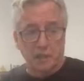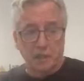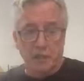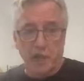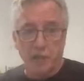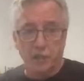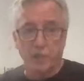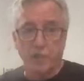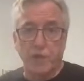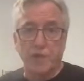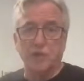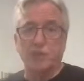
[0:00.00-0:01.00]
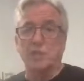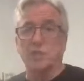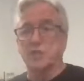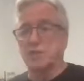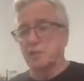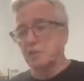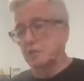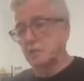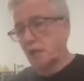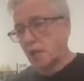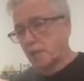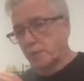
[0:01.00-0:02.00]
cattle ranches, and
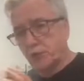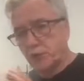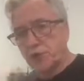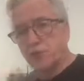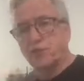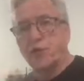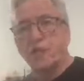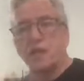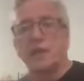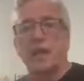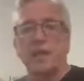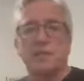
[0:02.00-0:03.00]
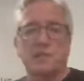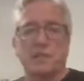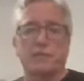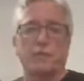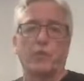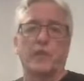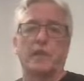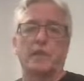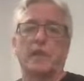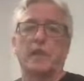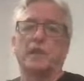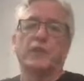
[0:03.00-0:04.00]
they put in train lines everywhere
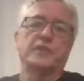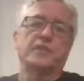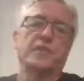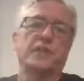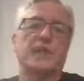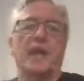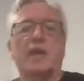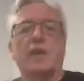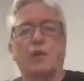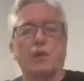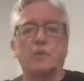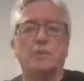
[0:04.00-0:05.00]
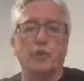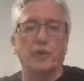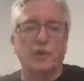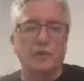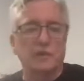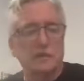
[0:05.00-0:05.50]
in order to get all the product